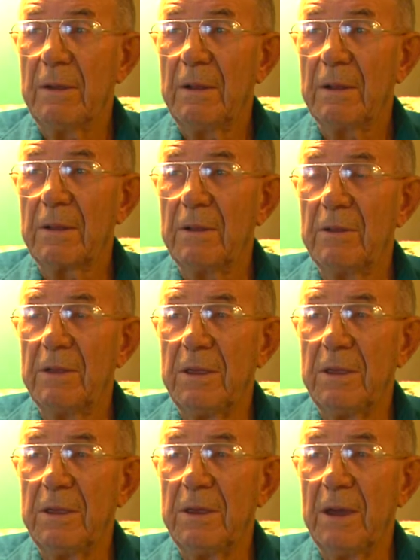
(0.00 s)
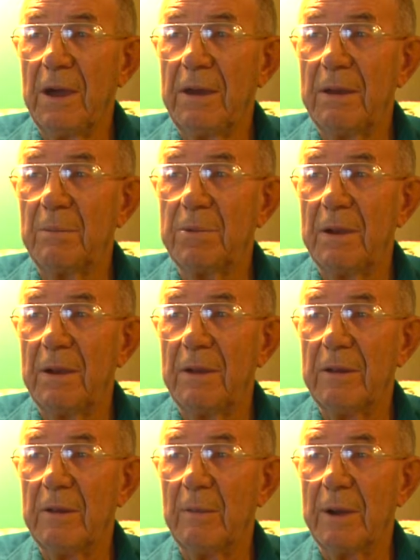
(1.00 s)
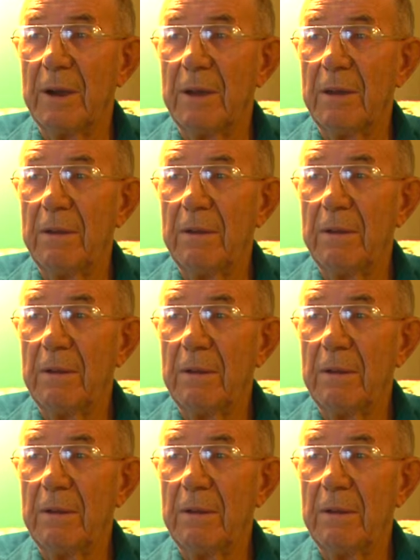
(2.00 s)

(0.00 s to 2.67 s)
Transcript: Because he died up there in the mine, and